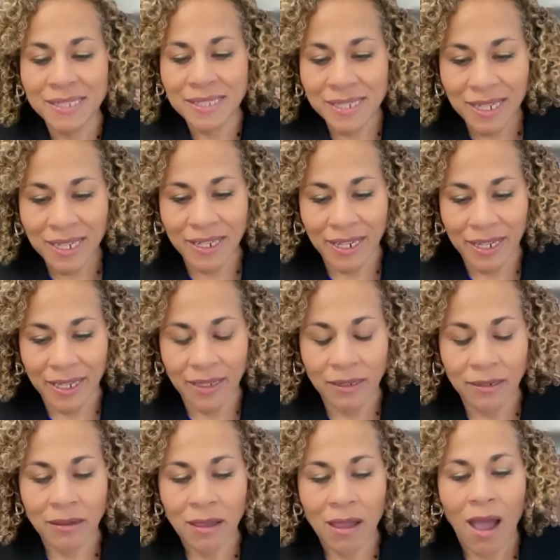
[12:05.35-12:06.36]
Diddy
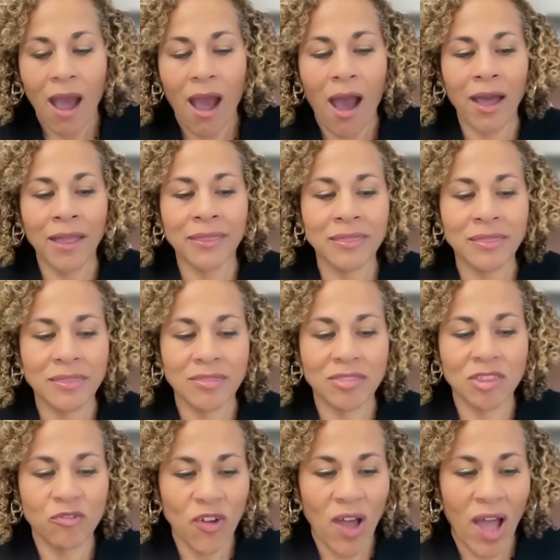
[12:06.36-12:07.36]
on
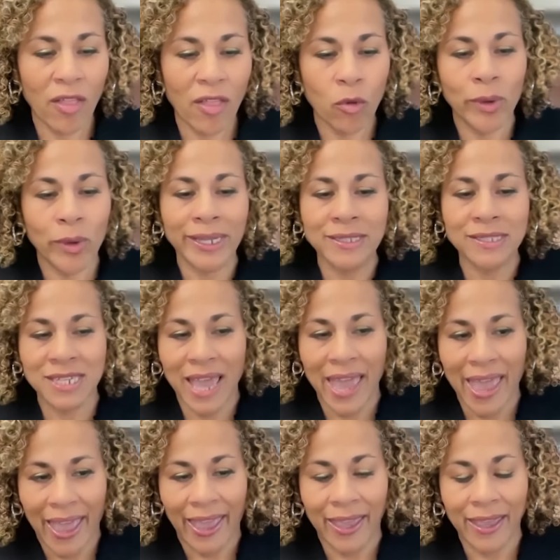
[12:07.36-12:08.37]
the following
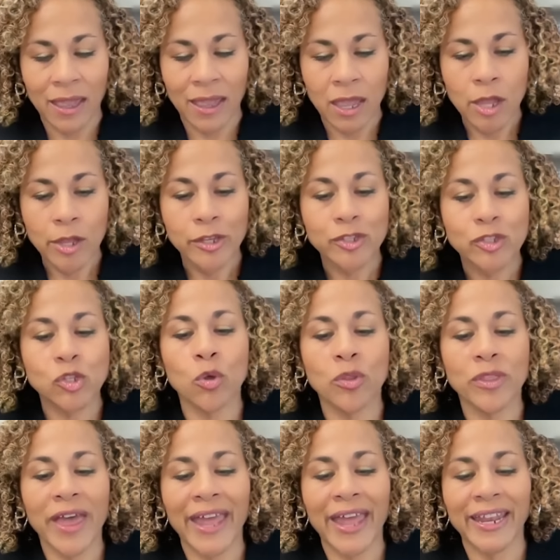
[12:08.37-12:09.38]
day so
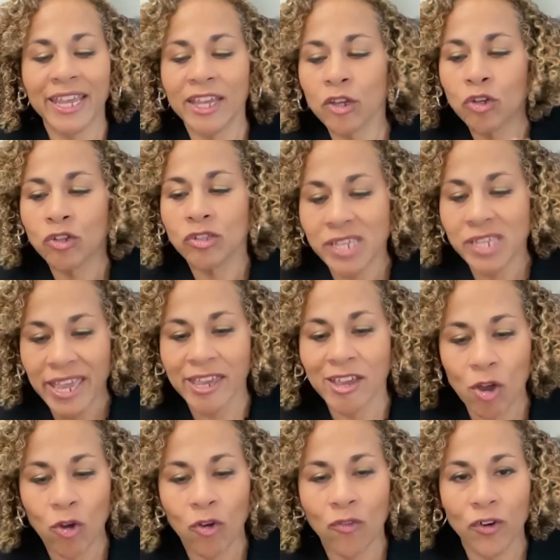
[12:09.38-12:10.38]
that it could take
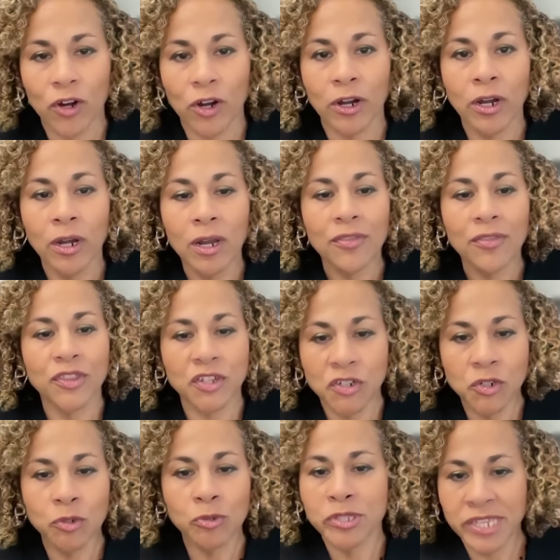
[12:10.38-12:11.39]
over the
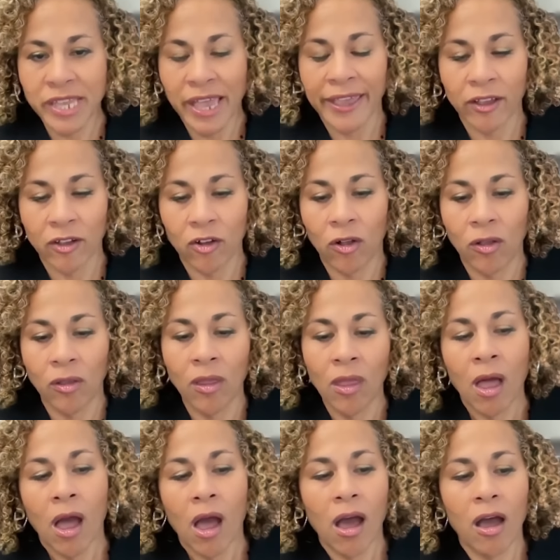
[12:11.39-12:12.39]
news cycle
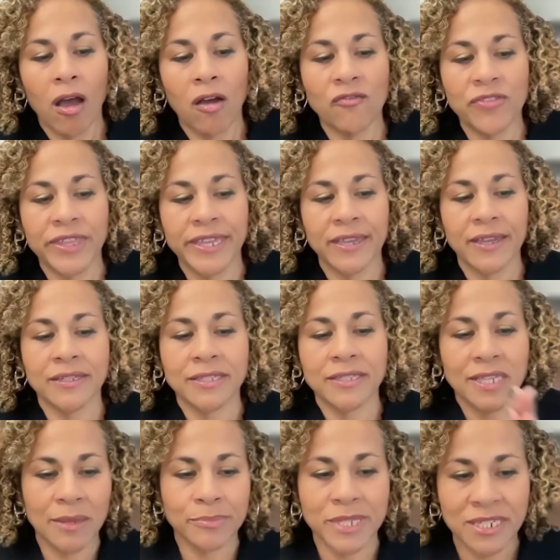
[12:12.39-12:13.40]
of the
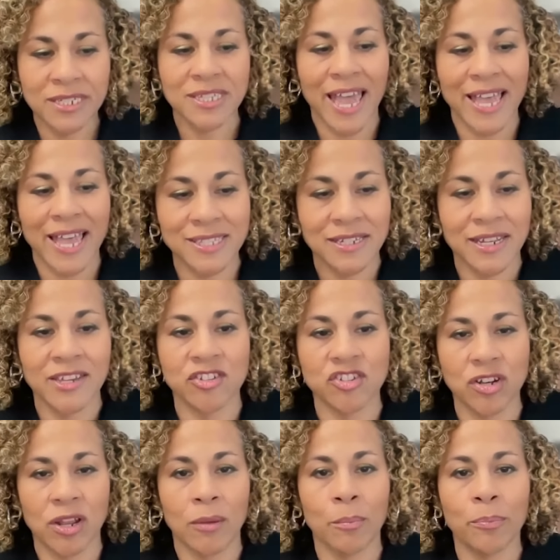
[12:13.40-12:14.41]
attempted
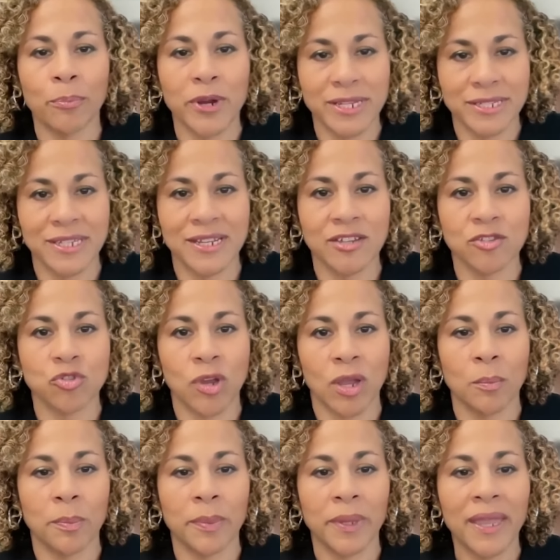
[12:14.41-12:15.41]
assassination on President Trump.